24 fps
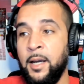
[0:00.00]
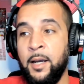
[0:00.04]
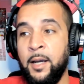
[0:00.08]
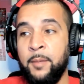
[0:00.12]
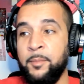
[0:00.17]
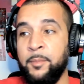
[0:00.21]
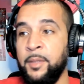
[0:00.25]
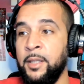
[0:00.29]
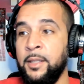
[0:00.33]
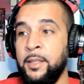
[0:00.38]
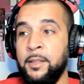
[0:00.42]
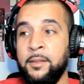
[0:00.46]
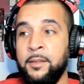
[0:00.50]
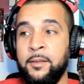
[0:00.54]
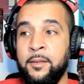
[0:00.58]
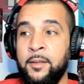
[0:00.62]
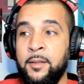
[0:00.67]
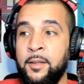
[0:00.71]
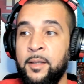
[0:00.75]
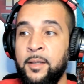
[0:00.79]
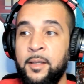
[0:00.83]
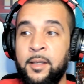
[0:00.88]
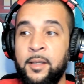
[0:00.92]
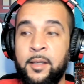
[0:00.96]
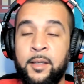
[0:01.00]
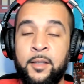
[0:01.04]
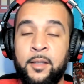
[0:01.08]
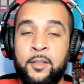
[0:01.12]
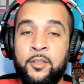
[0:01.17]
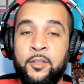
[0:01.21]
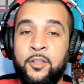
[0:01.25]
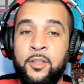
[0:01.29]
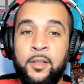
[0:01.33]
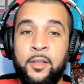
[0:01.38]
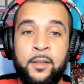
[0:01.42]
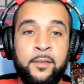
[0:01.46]
I mean,
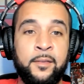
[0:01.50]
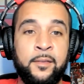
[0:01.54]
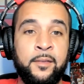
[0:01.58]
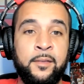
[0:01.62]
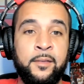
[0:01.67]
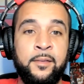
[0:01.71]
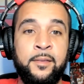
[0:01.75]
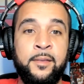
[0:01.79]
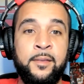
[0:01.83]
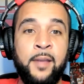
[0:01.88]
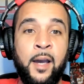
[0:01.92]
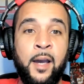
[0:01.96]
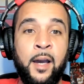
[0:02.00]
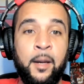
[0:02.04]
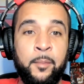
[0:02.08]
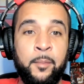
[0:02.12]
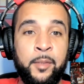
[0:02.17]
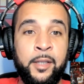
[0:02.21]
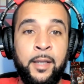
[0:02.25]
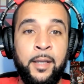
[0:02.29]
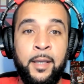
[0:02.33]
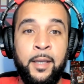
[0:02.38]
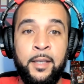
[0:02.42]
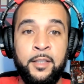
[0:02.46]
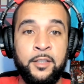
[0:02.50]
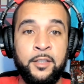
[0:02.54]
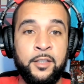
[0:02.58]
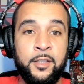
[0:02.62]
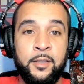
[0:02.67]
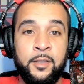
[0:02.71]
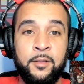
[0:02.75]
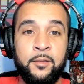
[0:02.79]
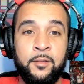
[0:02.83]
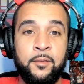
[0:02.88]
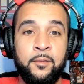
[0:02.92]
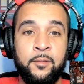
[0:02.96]
just
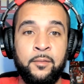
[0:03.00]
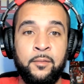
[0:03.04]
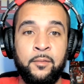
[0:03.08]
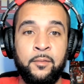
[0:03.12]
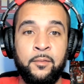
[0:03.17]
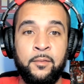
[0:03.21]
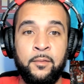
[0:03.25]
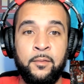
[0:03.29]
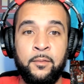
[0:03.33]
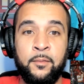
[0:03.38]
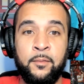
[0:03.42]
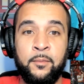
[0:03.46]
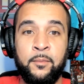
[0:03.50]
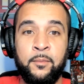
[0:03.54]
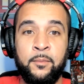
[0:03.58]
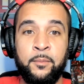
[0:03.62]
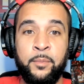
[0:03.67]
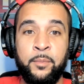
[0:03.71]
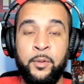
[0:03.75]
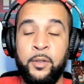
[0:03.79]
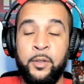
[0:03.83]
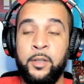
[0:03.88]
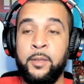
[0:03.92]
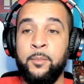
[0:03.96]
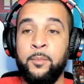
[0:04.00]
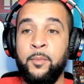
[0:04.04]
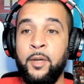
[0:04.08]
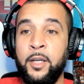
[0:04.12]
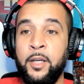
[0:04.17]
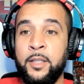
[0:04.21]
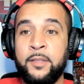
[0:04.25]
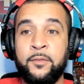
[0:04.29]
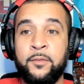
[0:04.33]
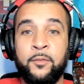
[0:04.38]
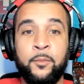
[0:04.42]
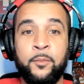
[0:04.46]
domination pretty
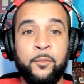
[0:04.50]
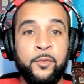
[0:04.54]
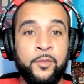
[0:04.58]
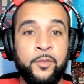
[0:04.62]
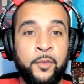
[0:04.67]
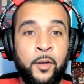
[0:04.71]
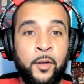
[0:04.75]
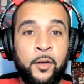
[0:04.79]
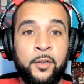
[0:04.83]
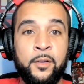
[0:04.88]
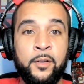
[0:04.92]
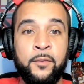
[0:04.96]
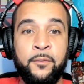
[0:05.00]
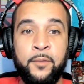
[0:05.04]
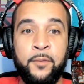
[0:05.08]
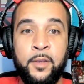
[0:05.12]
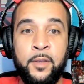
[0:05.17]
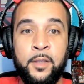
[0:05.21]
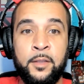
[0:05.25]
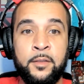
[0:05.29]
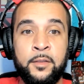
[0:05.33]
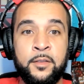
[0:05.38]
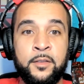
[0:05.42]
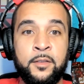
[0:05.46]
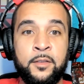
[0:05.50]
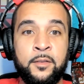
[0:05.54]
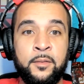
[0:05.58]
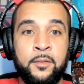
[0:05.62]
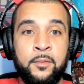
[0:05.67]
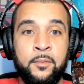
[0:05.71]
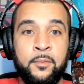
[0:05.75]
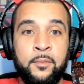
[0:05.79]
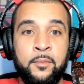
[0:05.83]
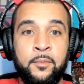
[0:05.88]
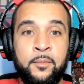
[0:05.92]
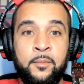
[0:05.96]
much from start to finish.
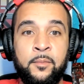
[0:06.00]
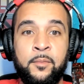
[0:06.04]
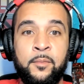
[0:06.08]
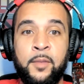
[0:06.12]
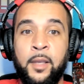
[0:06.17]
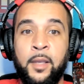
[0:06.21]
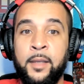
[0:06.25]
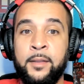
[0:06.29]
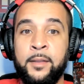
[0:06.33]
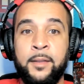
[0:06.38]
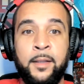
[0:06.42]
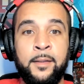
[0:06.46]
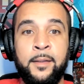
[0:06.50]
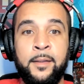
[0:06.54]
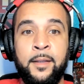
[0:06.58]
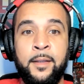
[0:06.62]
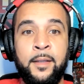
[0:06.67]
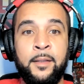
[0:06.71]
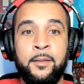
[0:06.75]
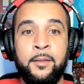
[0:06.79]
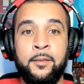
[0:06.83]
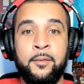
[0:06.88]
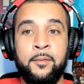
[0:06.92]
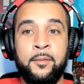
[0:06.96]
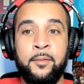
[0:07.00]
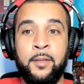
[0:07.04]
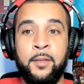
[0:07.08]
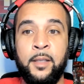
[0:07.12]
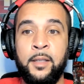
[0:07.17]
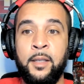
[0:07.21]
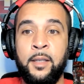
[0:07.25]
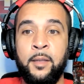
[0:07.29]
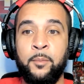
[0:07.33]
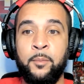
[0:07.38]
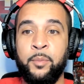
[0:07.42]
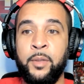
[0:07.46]
Like, they
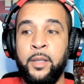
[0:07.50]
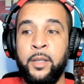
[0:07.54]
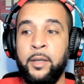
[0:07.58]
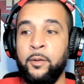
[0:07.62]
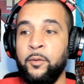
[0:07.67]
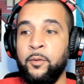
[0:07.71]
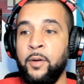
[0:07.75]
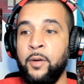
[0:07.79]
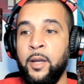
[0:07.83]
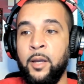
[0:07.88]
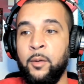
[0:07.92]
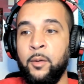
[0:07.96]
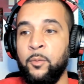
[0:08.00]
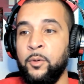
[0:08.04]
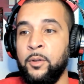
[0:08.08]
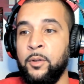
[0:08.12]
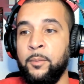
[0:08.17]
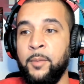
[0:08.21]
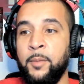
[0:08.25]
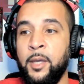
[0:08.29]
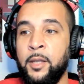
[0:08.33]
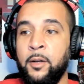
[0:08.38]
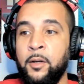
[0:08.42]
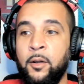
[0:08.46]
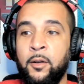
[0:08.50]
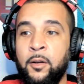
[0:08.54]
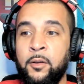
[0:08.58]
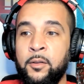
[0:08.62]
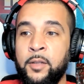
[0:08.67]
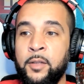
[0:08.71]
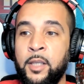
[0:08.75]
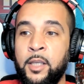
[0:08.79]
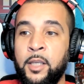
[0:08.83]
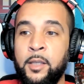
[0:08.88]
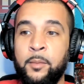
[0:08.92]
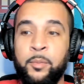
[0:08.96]
didn't play around with them at
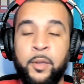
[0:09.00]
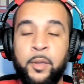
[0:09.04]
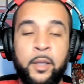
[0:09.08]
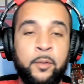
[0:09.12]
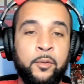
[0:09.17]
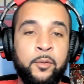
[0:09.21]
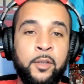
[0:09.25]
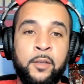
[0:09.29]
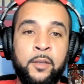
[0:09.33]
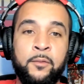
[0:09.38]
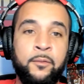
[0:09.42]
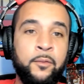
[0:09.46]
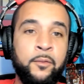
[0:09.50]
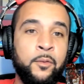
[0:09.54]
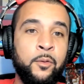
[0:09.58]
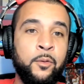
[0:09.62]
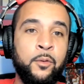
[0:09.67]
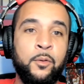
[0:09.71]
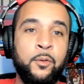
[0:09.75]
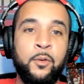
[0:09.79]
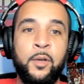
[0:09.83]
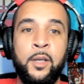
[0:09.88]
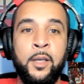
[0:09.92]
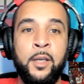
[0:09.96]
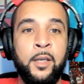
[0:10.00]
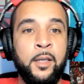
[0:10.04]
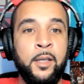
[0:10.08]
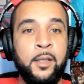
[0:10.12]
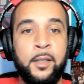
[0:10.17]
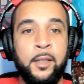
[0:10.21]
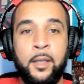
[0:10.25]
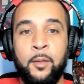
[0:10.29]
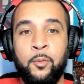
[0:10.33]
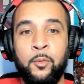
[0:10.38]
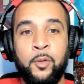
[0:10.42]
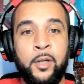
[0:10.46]
all. They ain't play with their food.
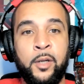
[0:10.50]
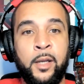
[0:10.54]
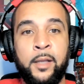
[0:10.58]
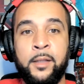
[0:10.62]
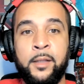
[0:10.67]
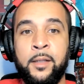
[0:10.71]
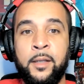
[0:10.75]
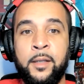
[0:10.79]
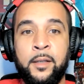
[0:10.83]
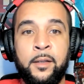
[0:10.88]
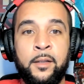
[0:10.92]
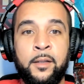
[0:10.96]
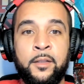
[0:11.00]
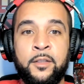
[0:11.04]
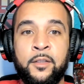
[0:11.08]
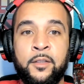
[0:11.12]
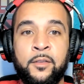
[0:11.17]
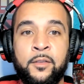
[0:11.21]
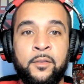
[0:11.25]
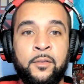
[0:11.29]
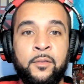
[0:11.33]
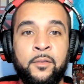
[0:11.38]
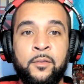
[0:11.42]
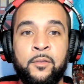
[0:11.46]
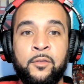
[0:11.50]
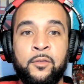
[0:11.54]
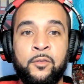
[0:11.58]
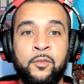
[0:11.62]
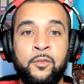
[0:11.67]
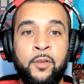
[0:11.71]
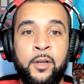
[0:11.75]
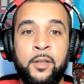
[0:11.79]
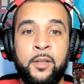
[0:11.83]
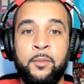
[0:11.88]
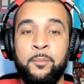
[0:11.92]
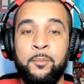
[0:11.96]
They went out there to just
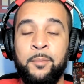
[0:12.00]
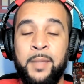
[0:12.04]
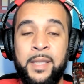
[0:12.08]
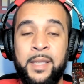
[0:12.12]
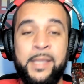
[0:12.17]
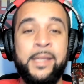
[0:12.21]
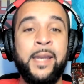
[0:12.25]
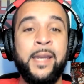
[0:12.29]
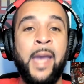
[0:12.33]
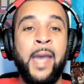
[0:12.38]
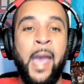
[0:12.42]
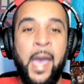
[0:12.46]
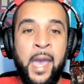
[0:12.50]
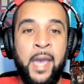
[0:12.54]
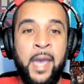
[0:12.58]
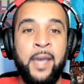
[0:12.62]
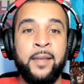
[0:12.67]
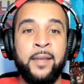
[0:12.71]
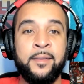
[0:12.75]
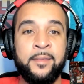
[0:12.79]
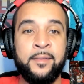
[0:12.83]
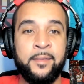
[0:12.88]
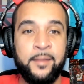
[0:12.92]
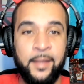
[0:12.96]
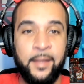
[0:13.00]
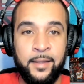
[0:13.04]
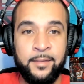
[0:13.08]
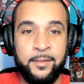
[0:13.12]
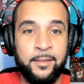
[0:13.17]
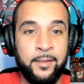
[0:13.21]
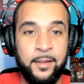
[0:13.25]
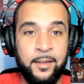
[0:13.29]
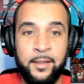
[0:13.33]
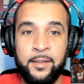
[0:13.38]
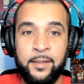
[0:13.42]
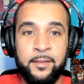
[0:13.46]
straight beat ass.
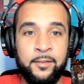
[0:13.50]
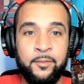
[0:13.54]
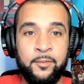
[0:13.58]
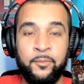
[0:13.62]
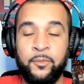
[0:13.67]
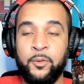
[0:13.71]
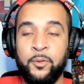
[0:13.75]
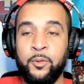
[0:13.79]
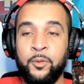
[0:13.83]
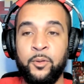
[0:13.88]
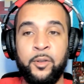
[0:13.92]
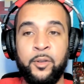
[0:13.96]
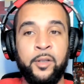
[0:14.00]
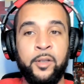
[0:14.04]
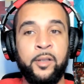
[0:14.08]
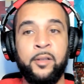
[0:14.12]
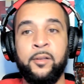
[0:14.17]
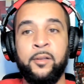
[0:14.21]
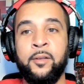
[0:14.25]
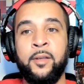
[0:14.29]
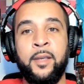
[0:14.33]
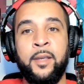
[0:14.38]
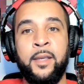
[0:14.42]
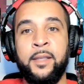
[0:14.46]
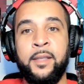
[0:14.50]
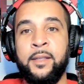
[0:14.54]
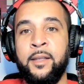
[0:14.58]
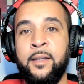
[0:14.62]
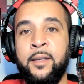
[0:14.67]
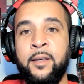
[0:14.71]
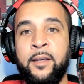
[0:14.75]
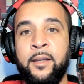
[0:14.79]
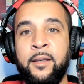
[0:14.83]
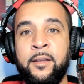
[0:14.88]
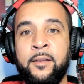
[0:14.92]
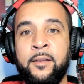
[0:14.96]
That's it, for real. And